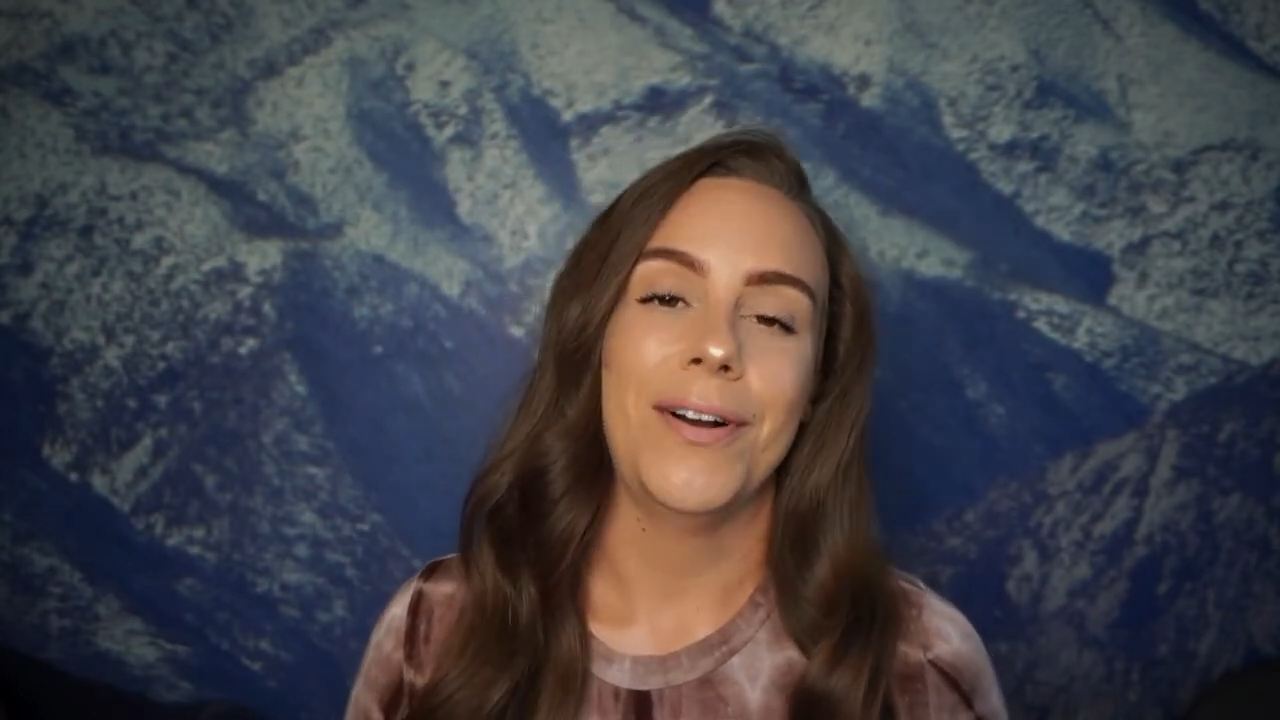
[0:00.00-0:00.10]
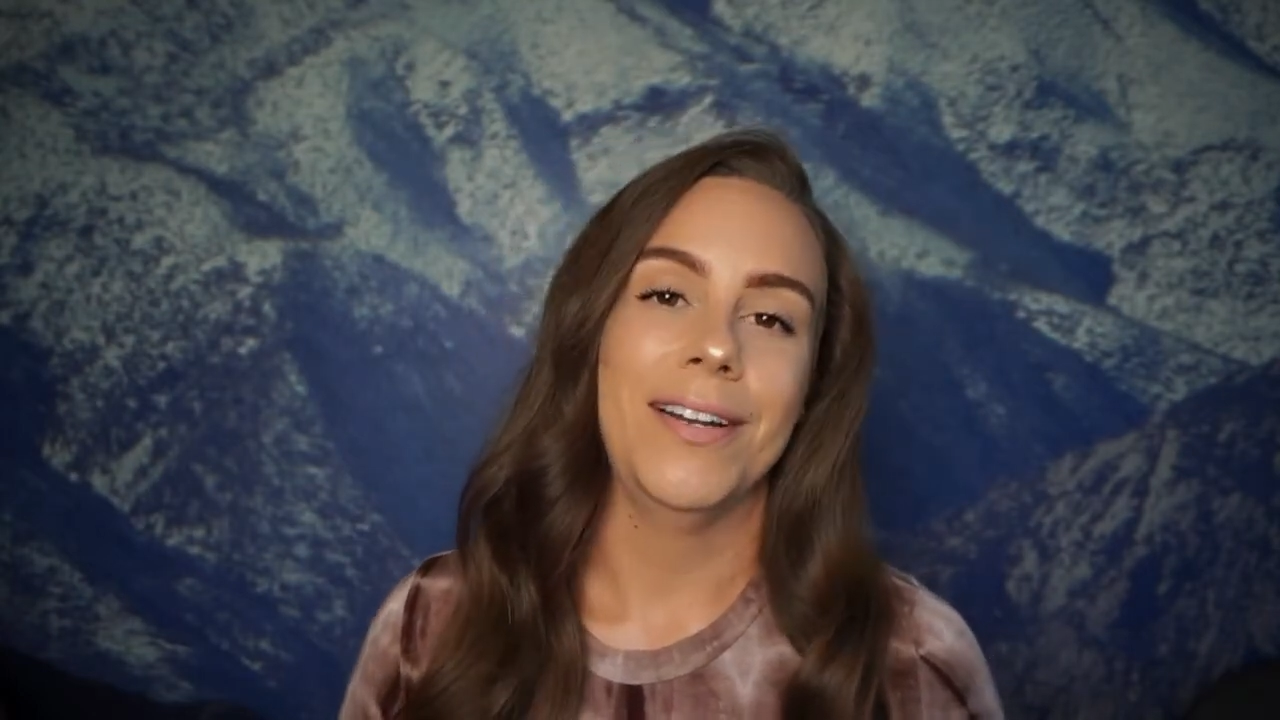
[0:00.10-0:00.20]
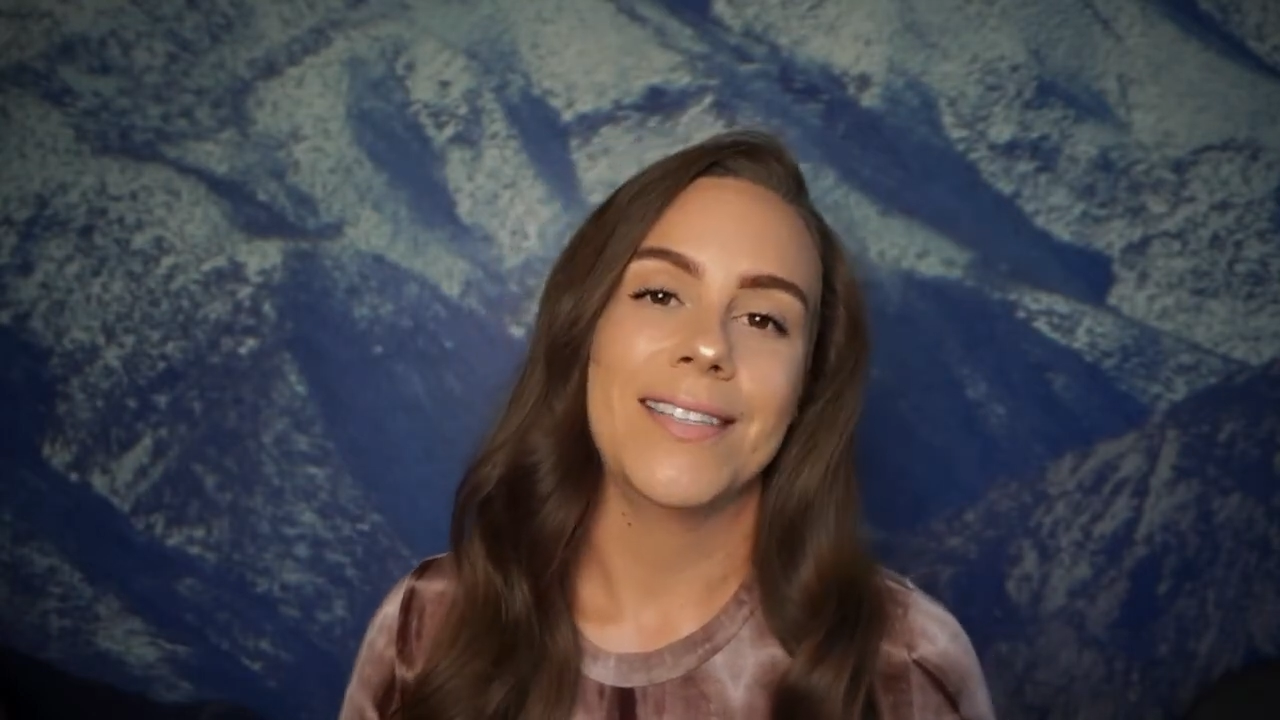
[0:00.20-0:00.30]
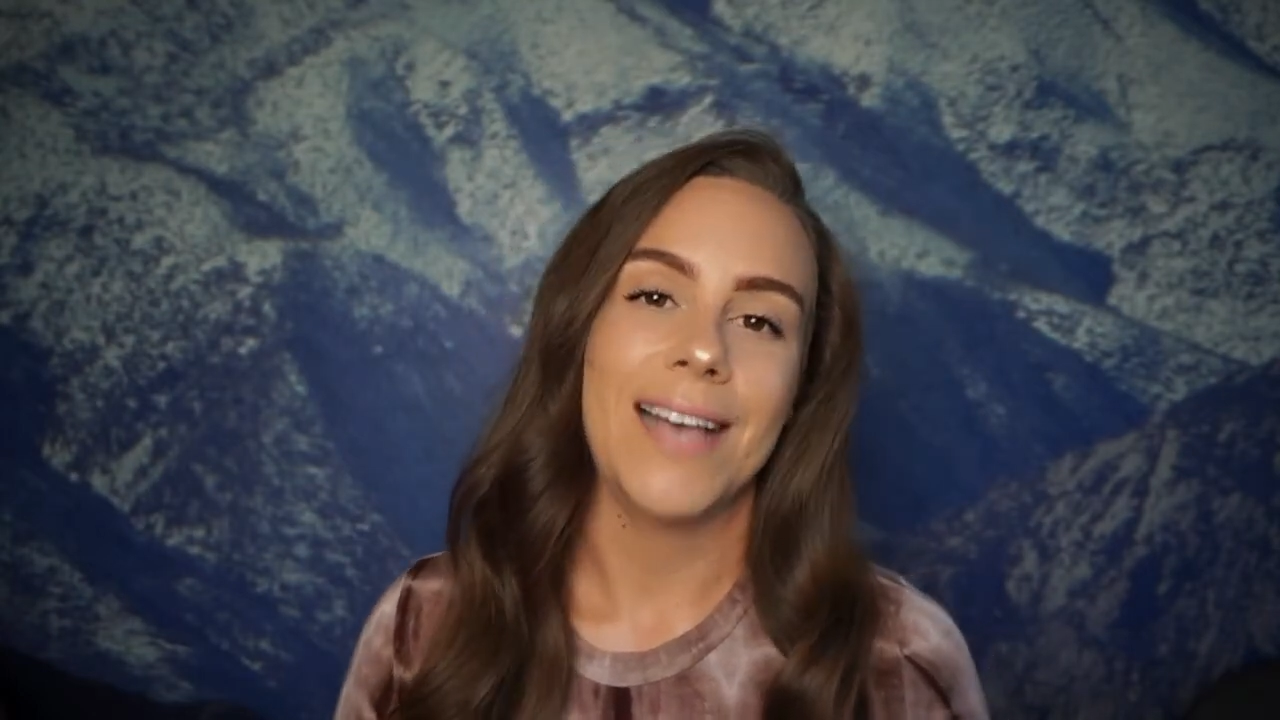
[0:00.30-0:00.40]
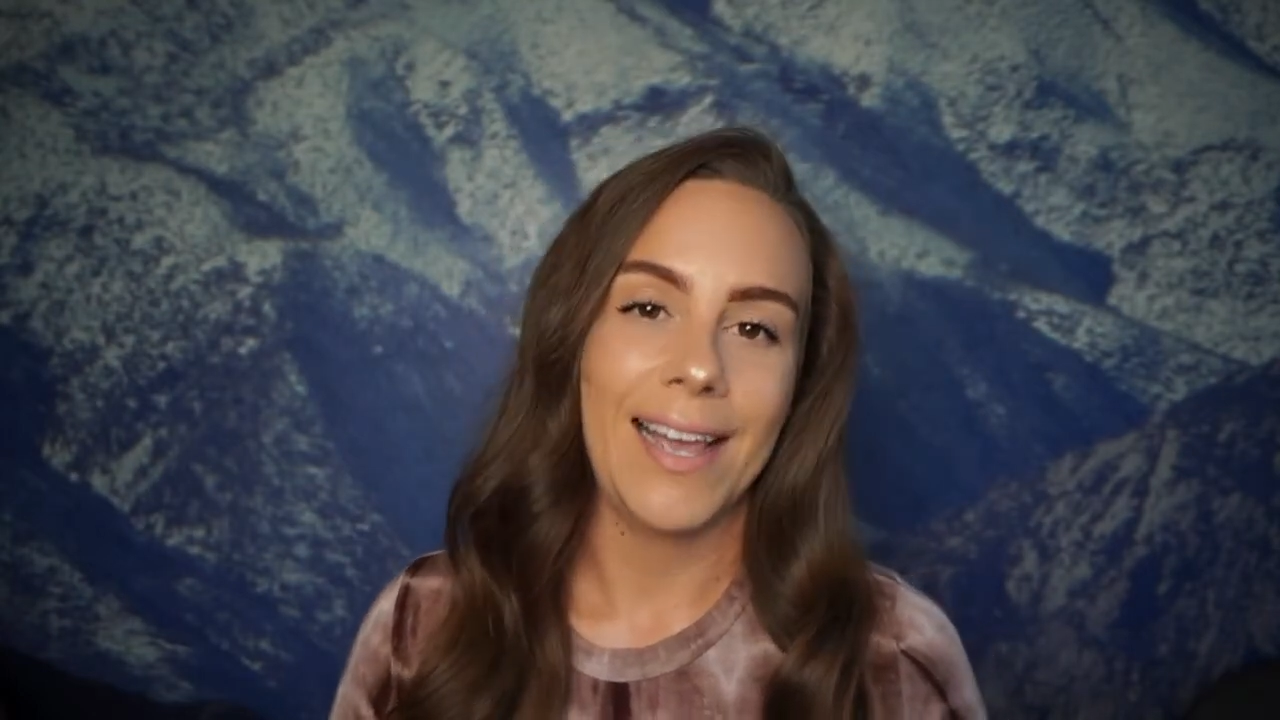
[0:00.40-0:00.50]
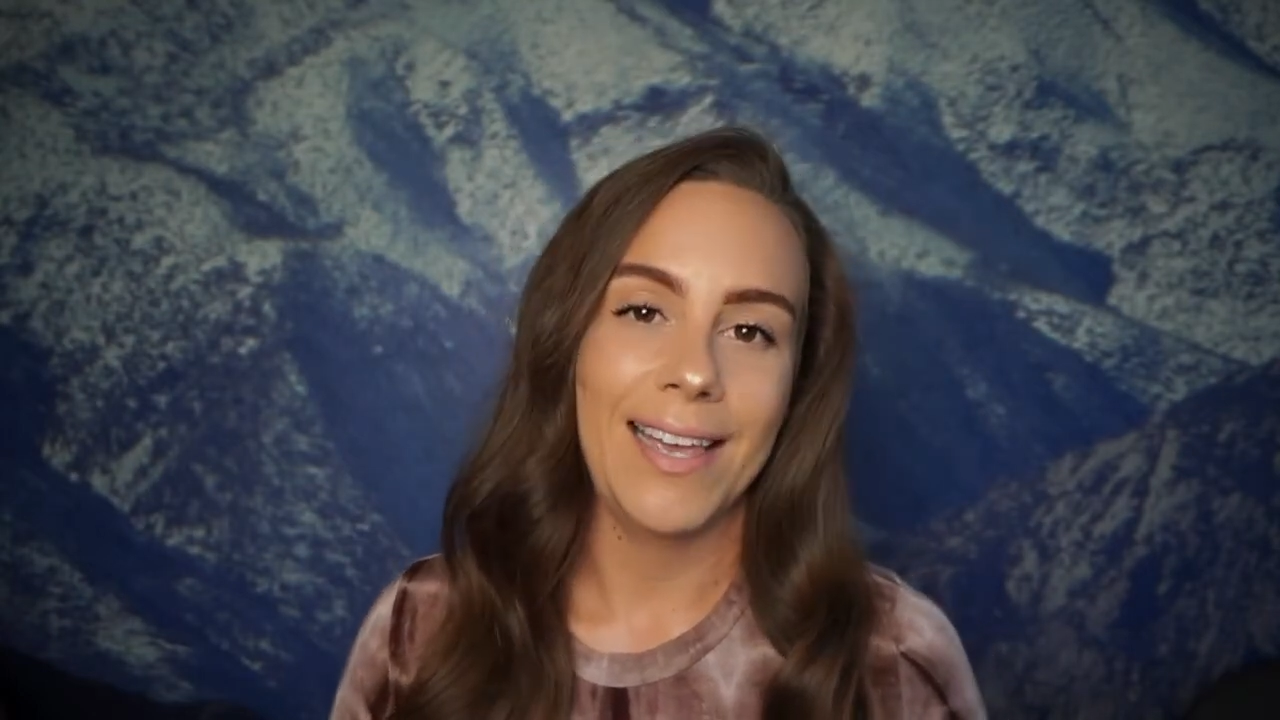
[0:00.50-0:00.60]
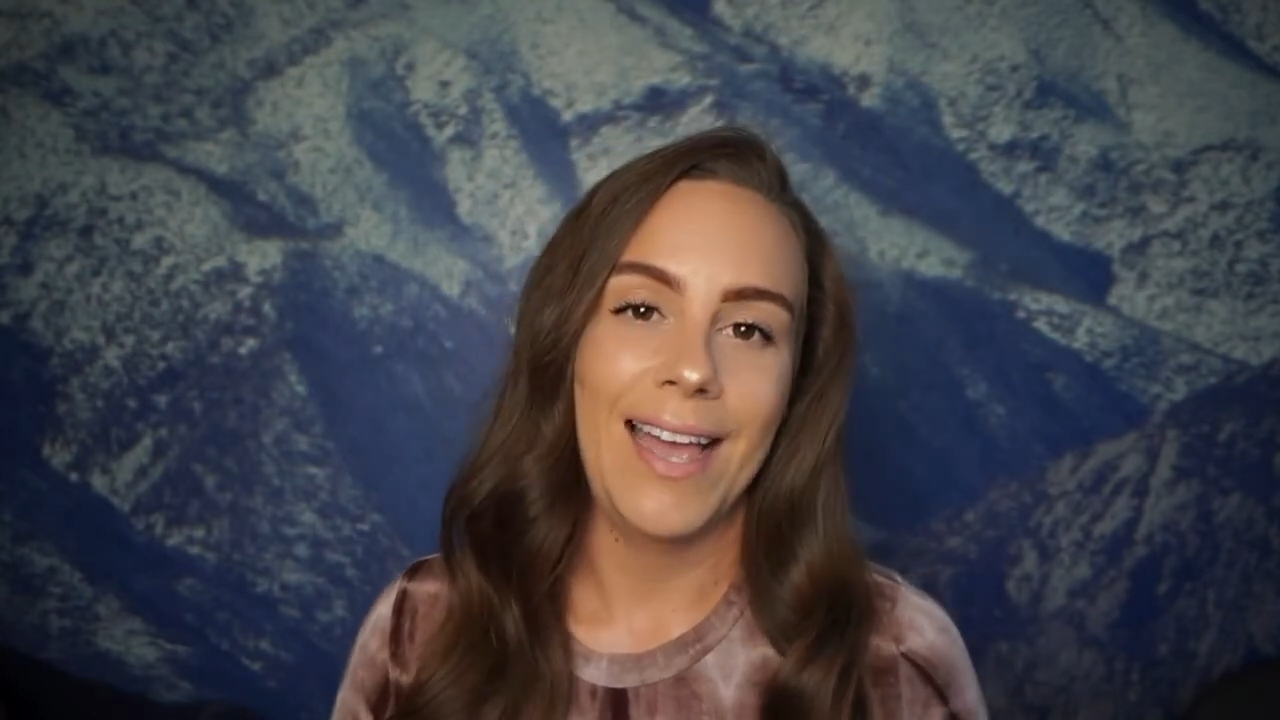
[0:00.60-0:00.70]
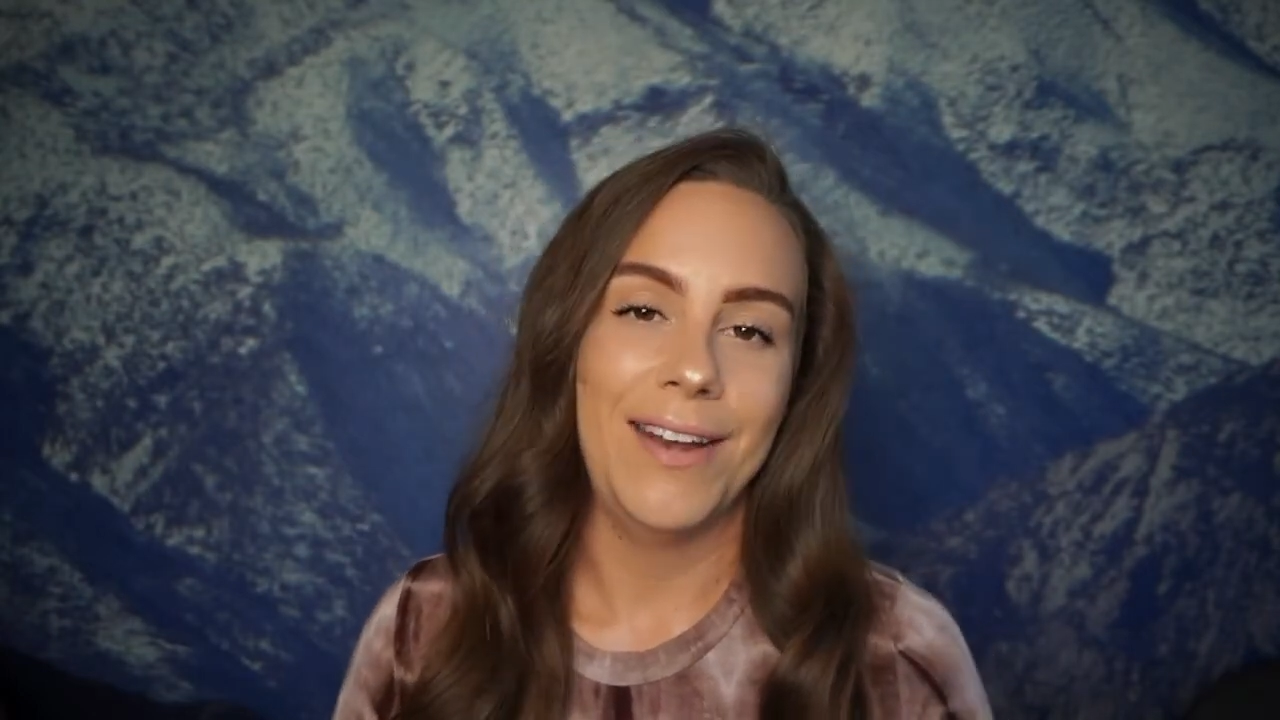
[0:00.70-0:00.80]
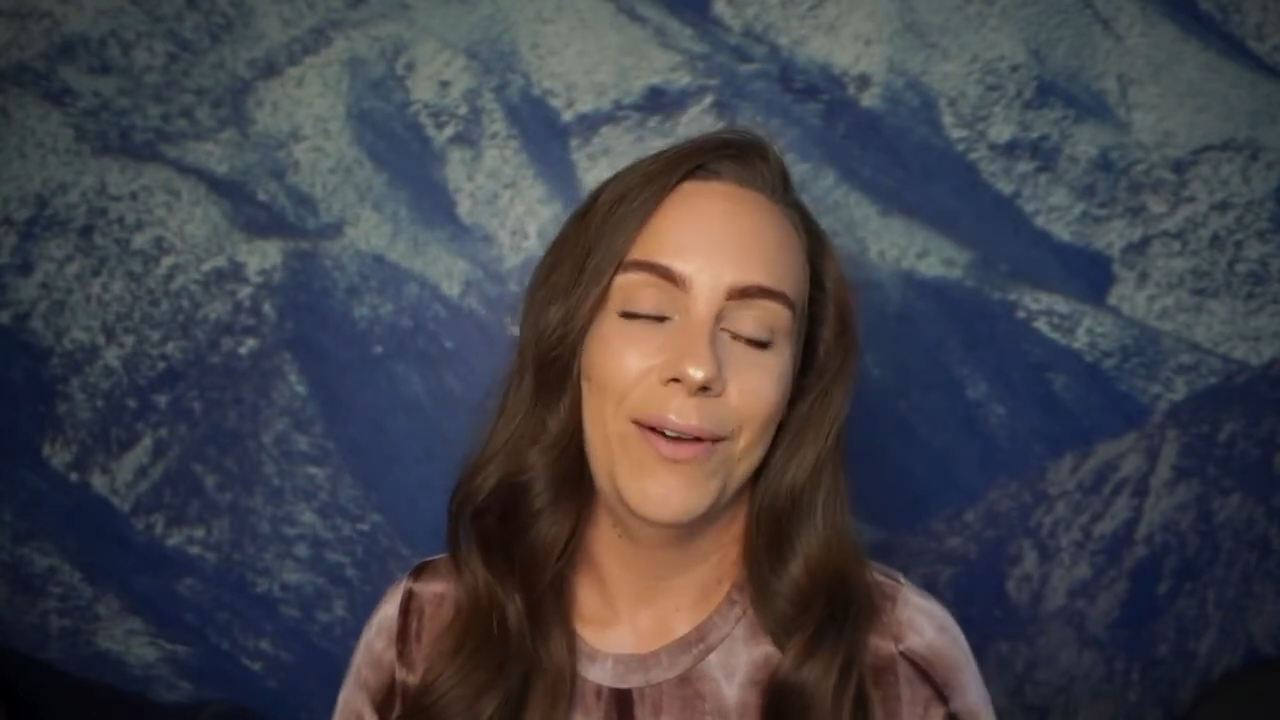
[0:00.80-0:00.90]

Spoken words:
on a diet.